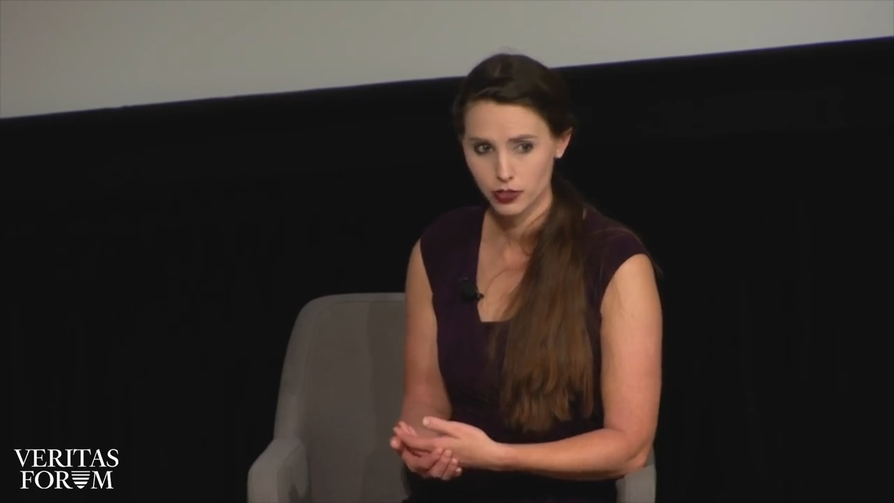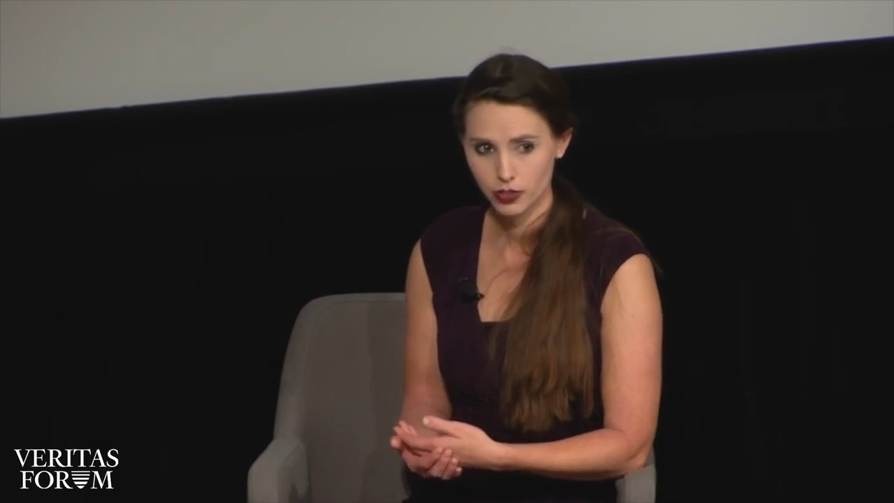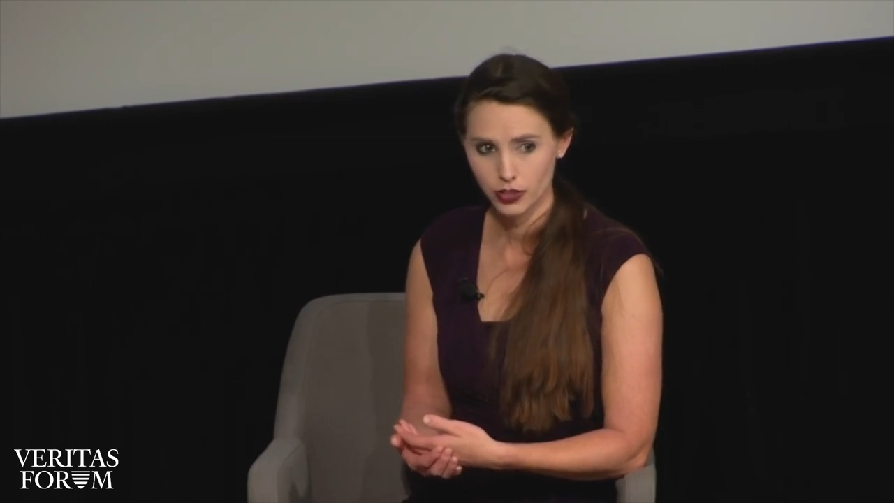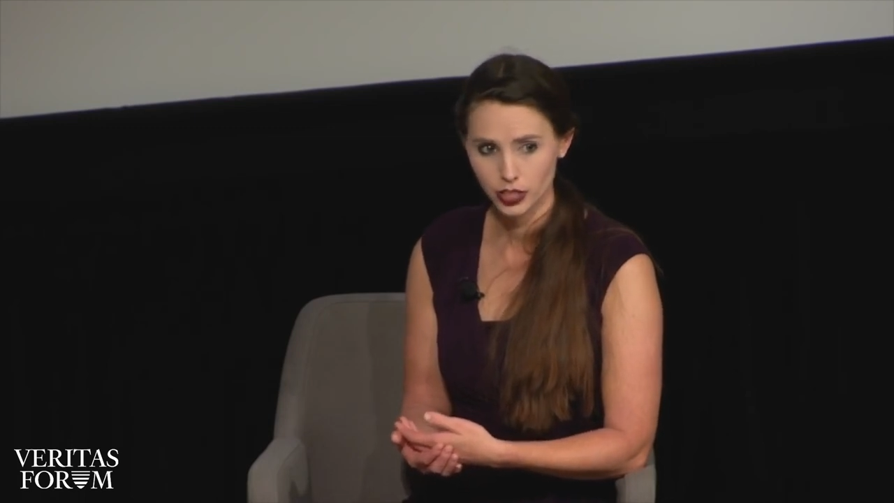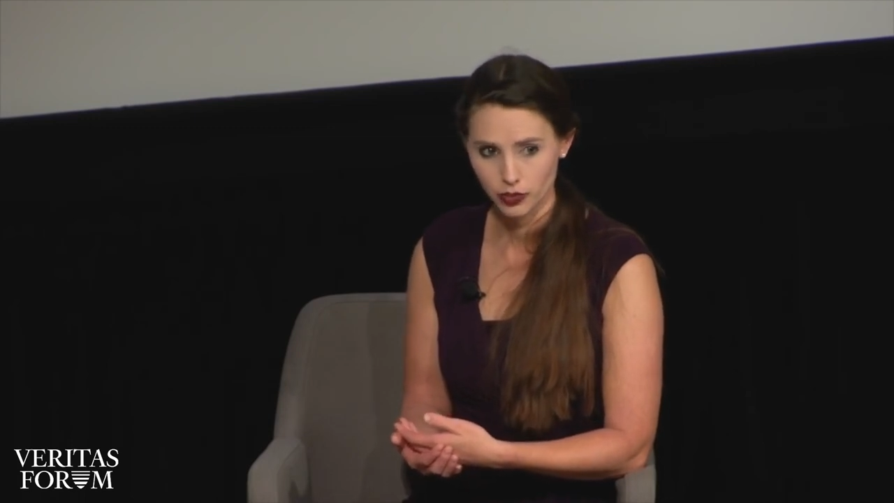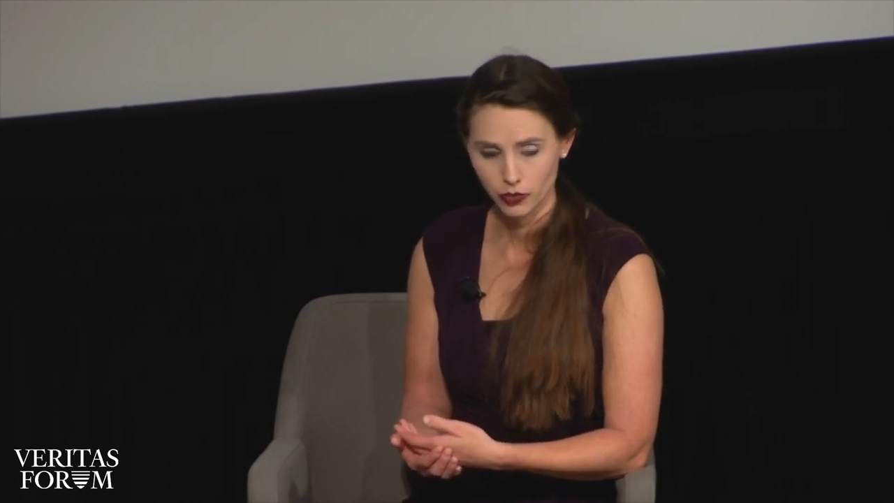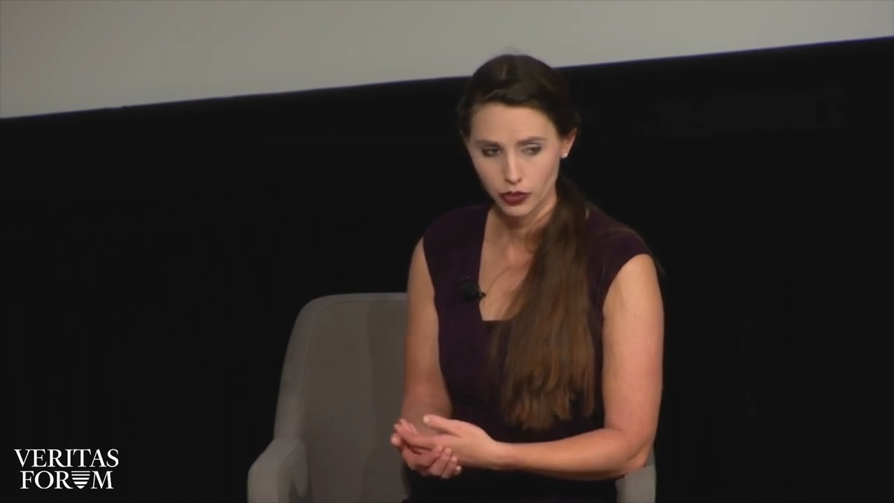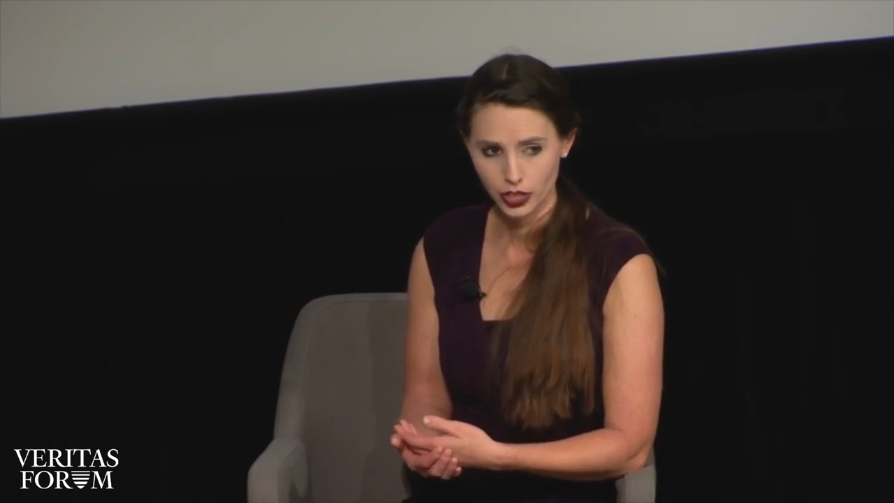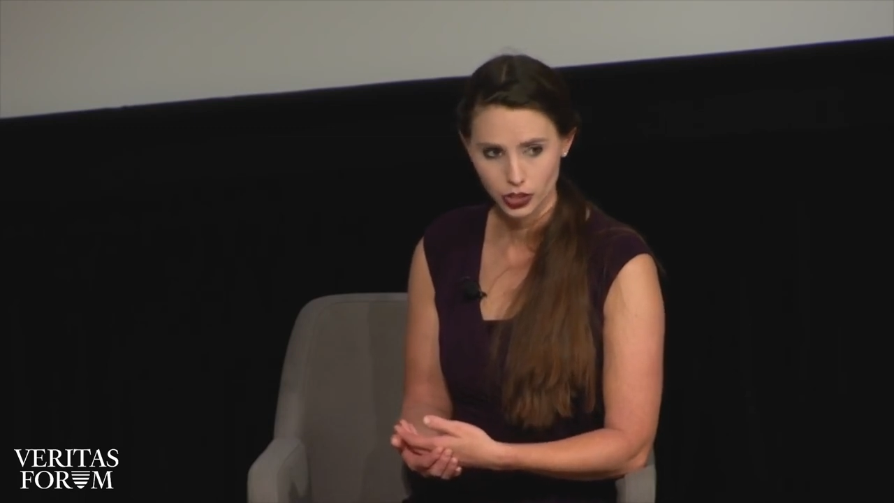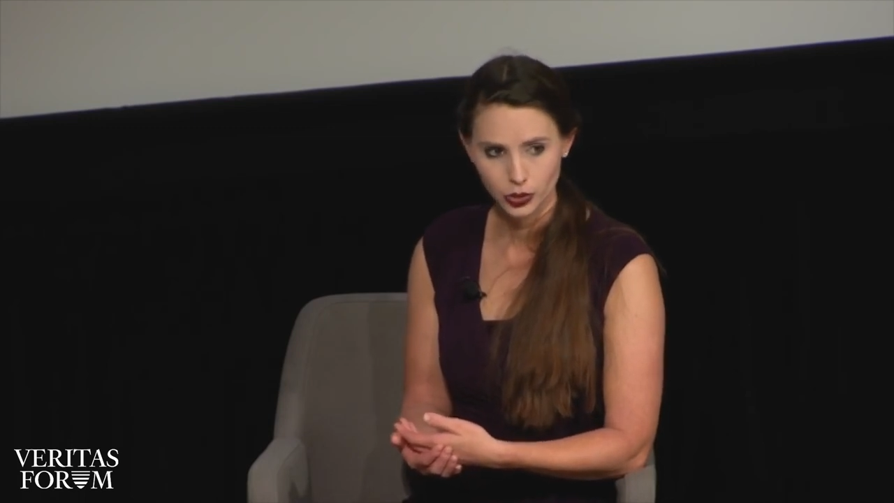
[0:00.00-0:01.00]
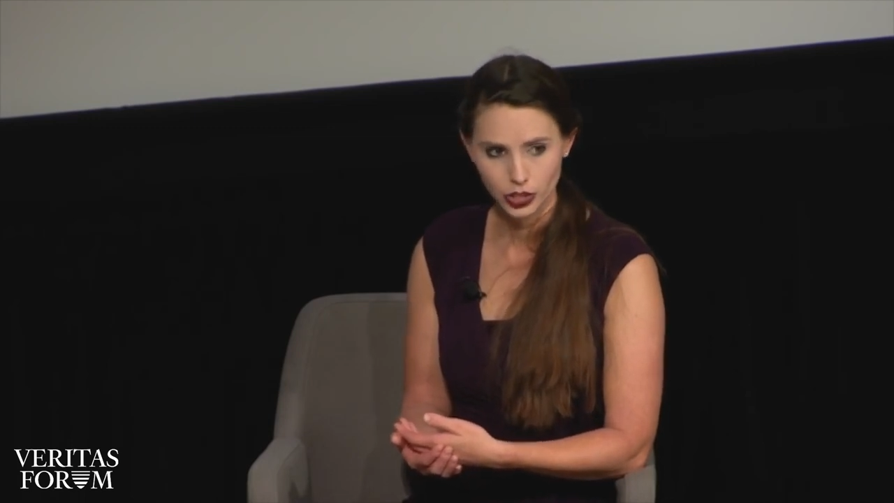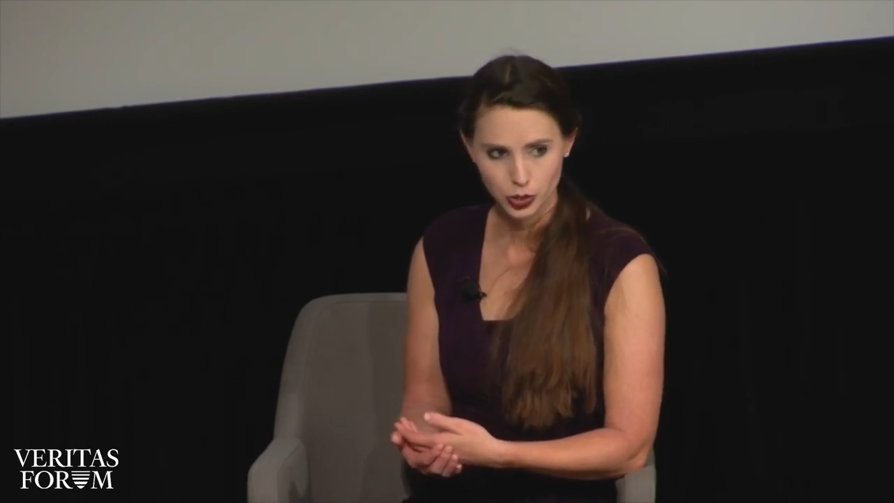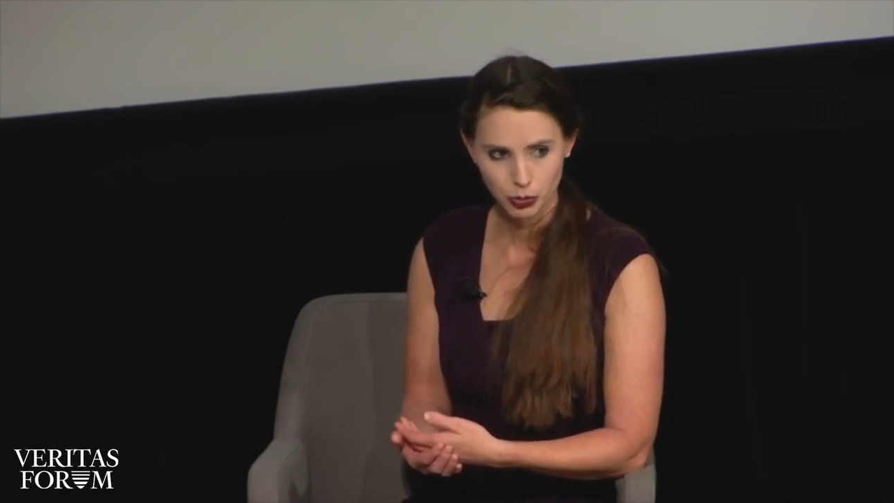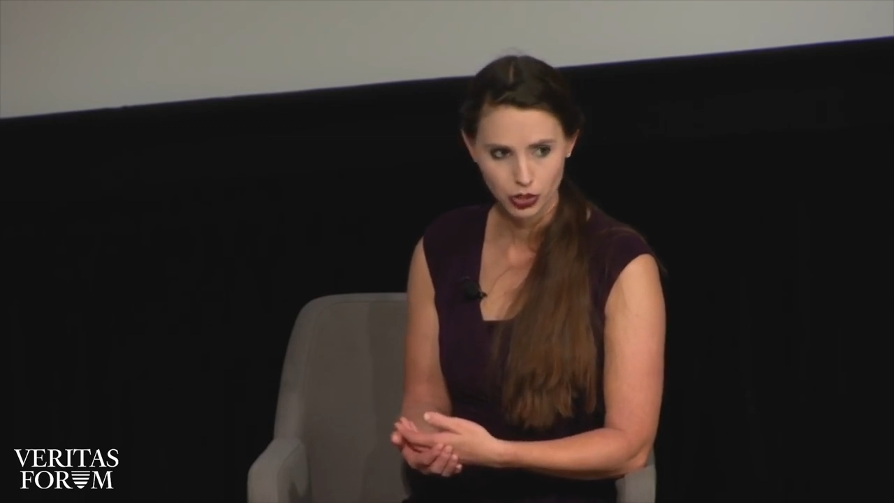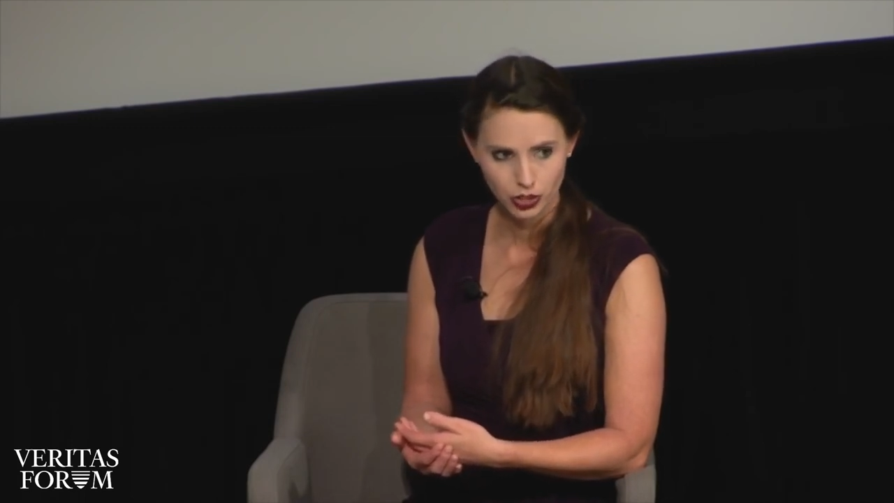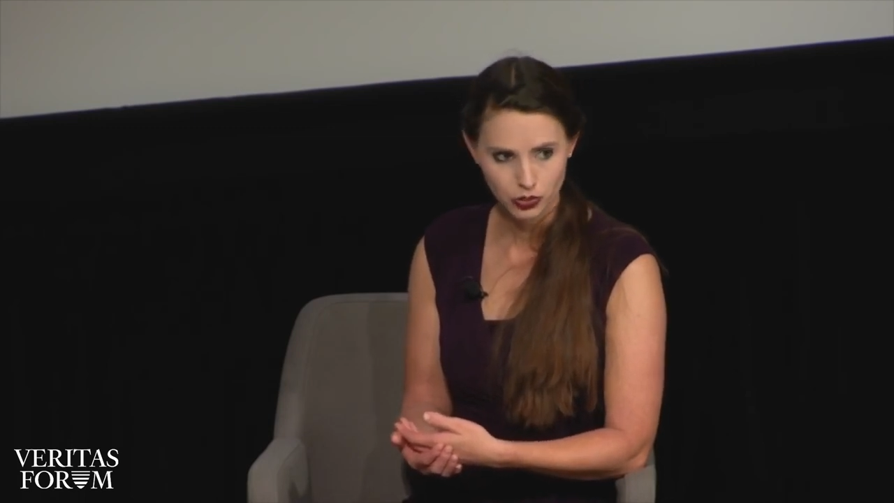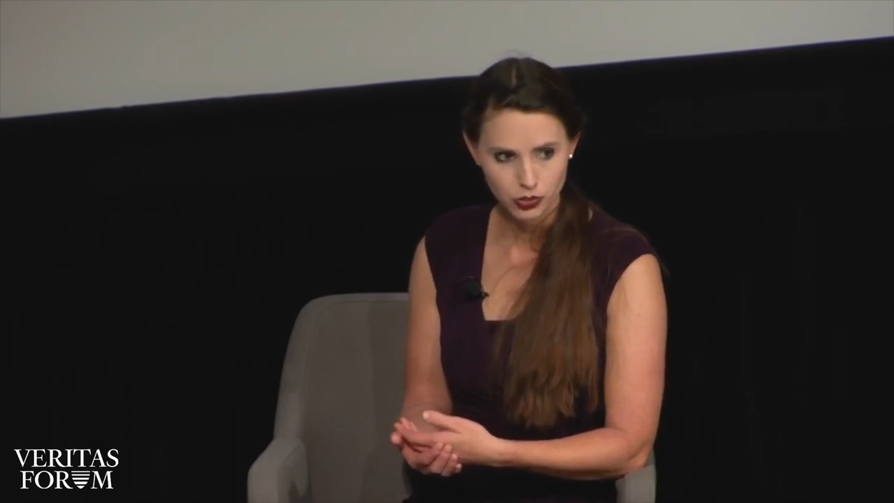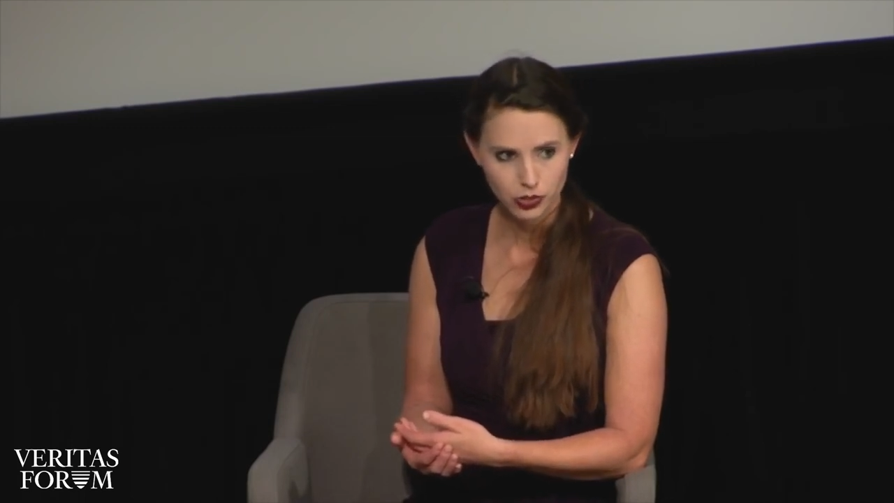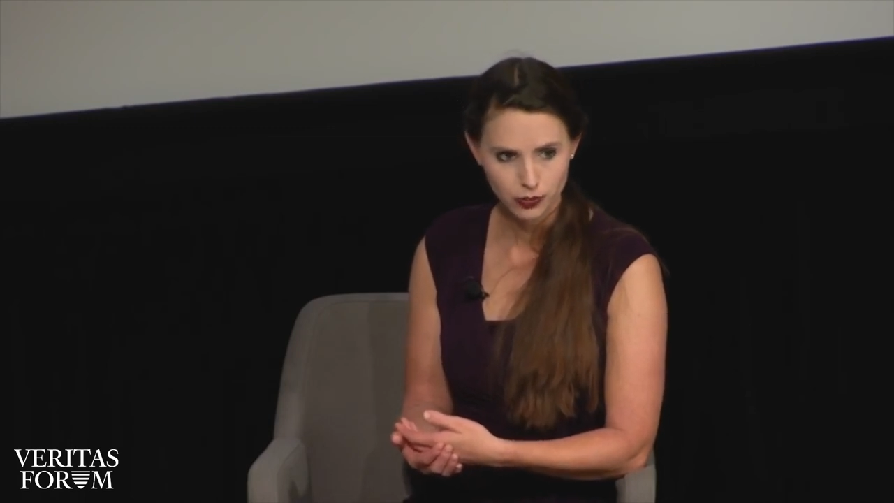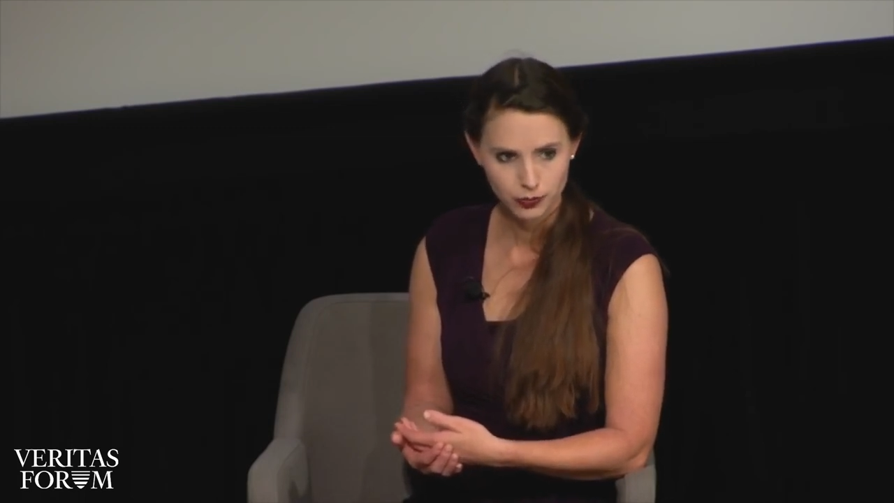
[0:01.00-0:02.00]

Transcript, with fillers: the evil that you experienced.